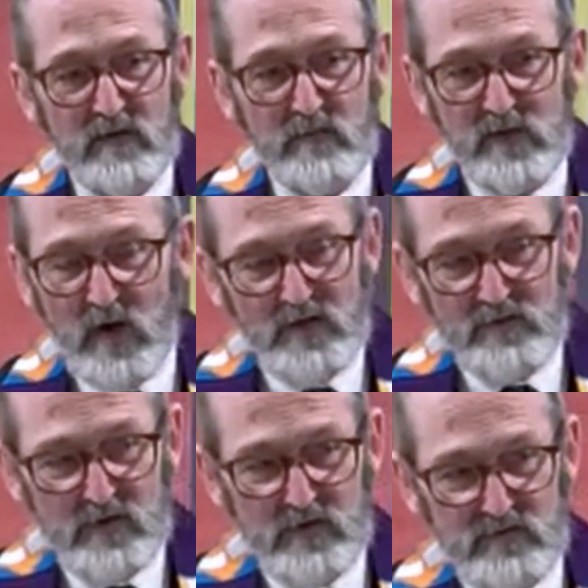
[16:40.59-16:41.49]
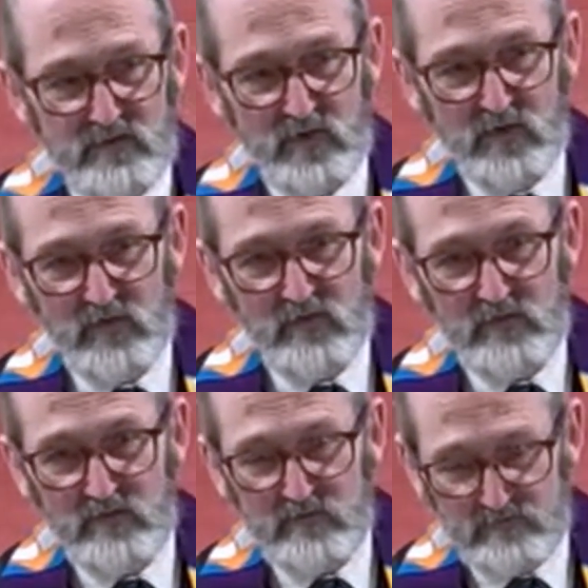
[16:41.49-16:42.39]
beyond our control,
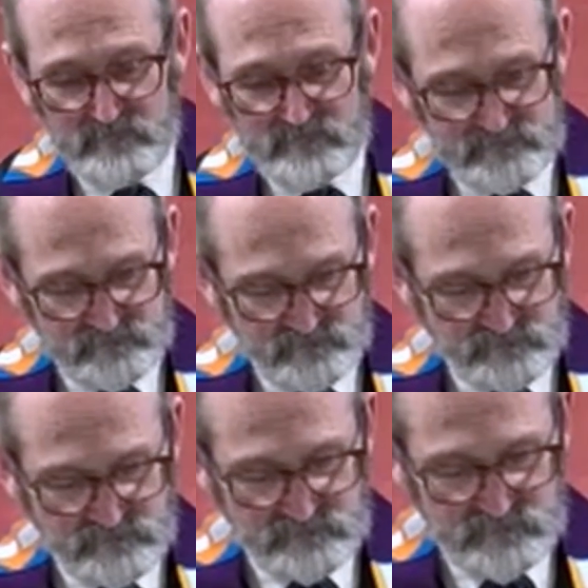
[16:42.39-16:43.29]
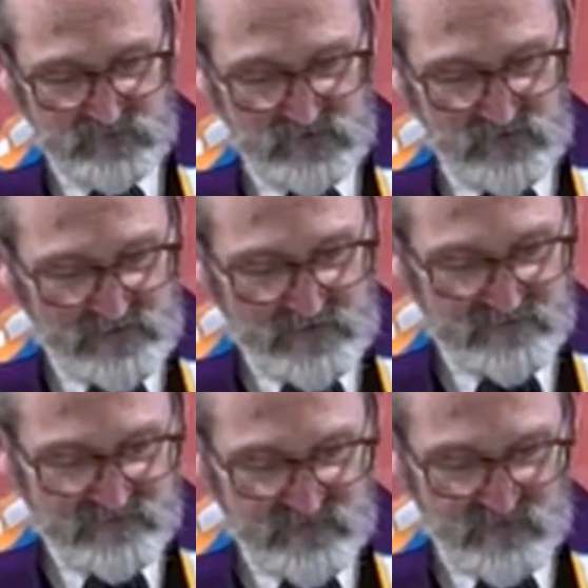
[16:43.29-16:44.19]
it's not
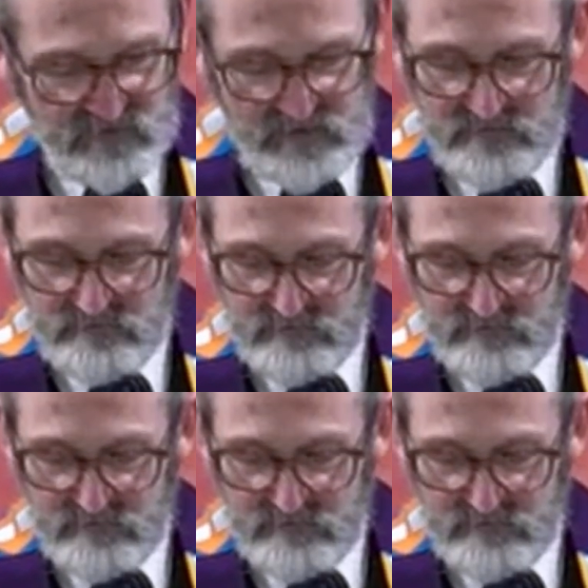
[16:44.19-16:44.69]
necessarily